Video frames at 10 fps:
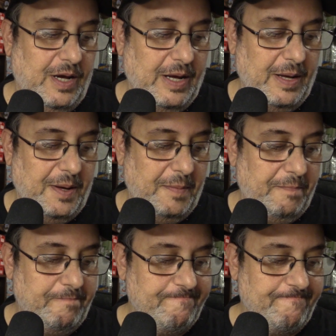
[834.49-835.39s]

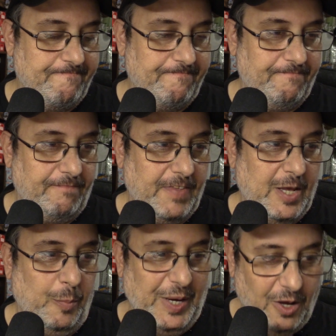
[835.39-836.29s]
I'll
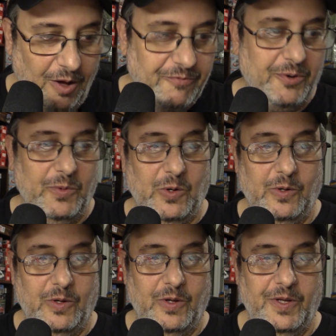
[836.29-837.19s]
be
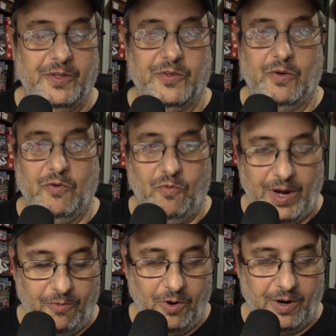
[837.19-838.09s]
comfortable. It's a
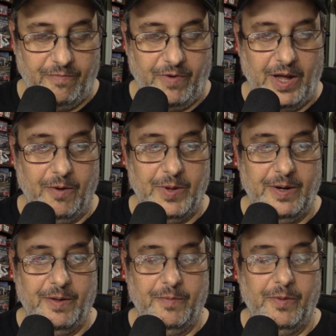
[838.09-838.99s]
great work
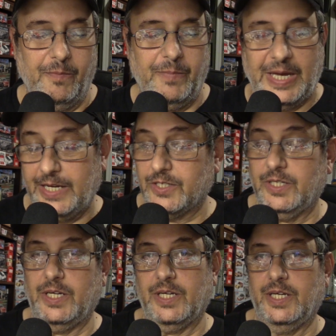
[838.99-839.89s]
environment. The biggest
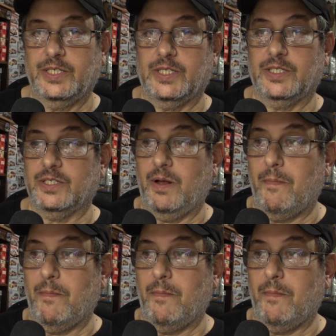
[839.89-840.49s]
thing is it's an